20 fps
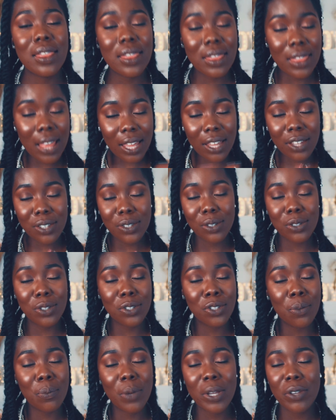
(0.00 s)
Thank you
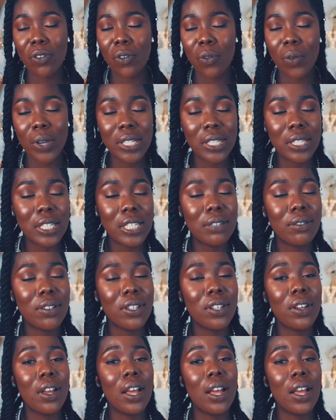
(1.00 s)
so much for watching this video.